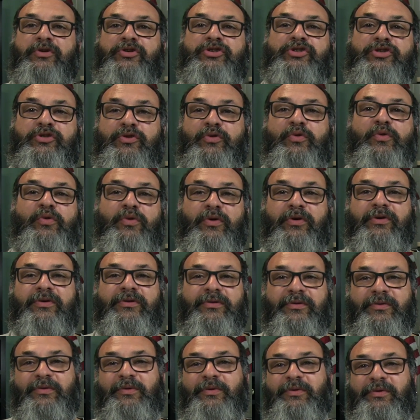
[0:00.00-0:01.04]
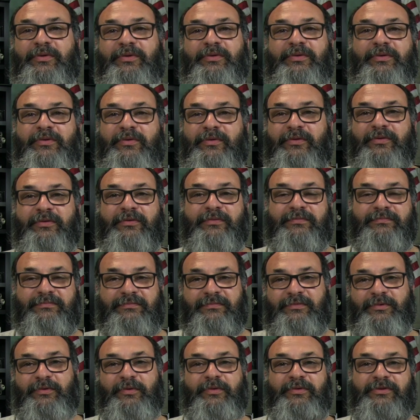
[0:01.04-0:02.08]
store or
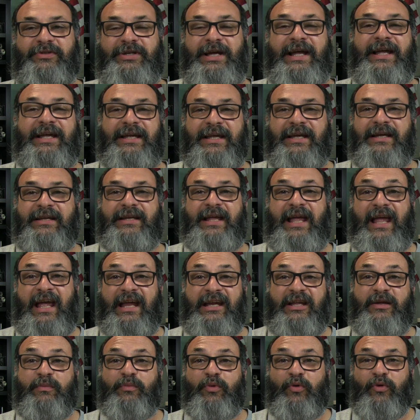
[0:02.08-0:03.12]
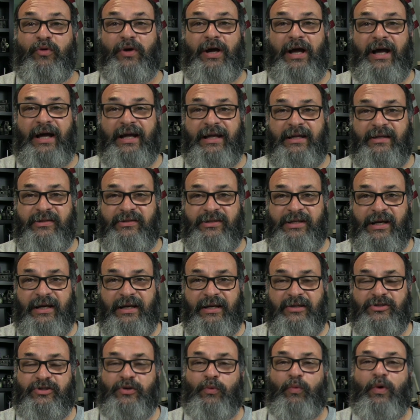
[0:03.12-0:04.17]
take in any more
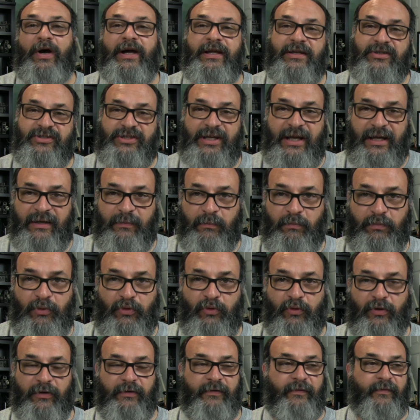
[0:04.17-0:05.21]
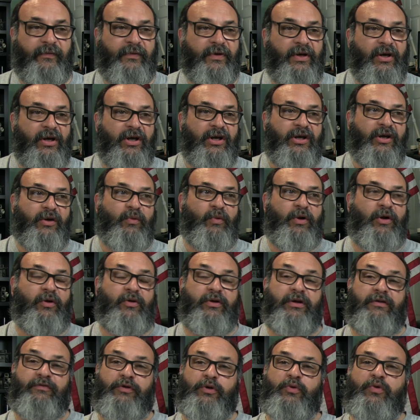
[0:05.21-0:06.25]
iodine. So why is that important? Well,
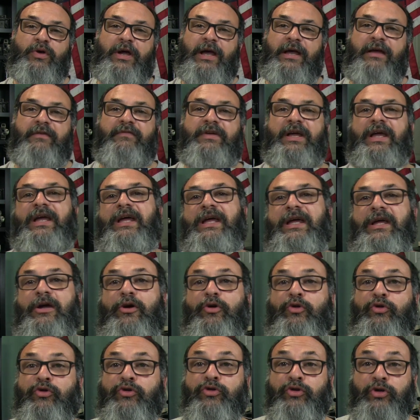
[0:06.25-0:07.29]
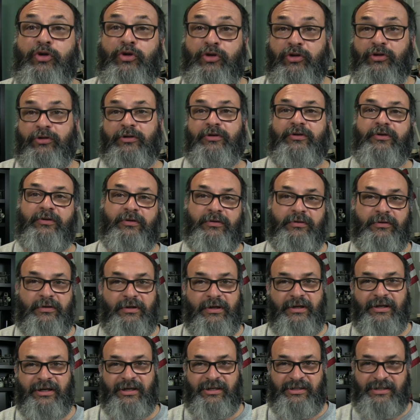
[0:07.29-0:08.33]
if you have a nuclear
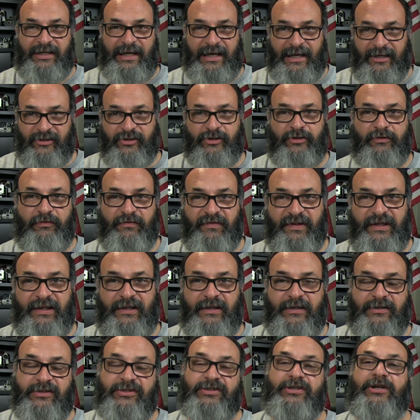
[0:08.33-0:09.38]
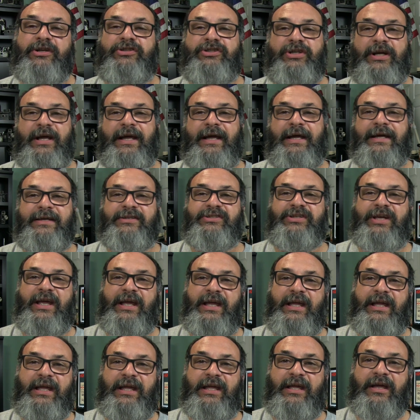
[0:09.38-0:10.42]
catastrophe, such as
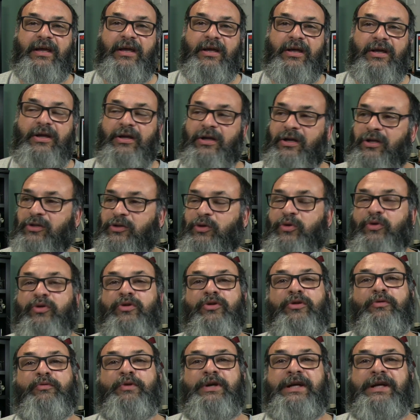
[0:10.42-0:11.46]
a nuclear